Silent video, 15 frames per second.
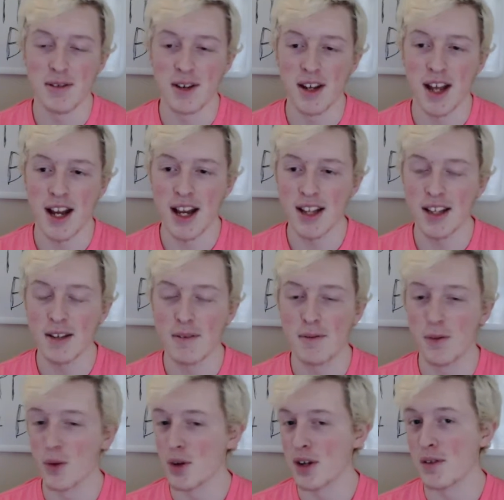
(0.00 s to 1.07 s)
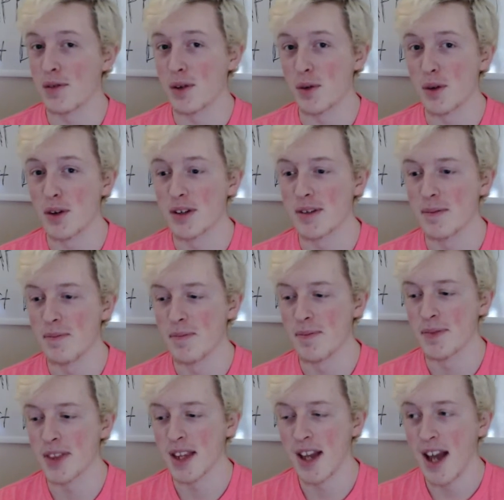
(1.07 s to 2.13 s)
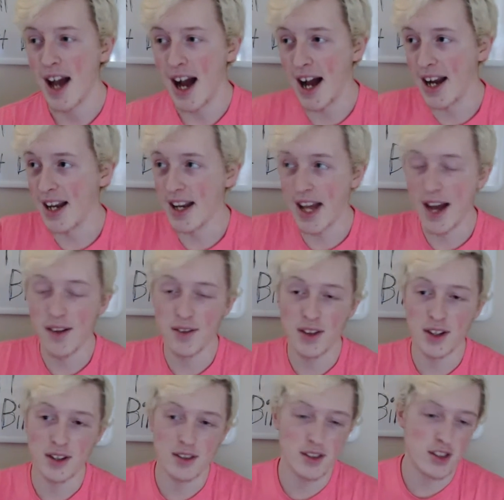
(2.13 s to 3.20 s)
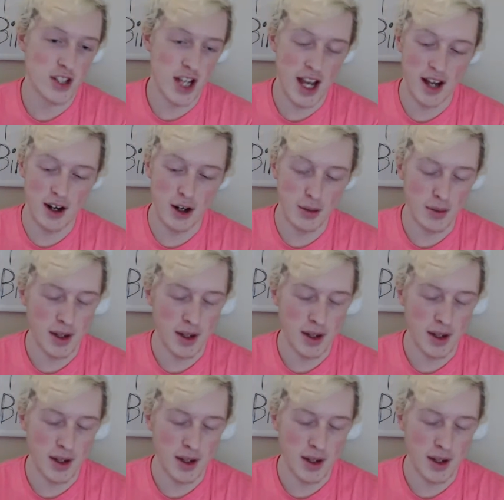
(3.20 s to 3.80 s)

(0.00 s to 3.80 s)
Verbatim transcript: I had like 40 viewers. I didn't have the chat open.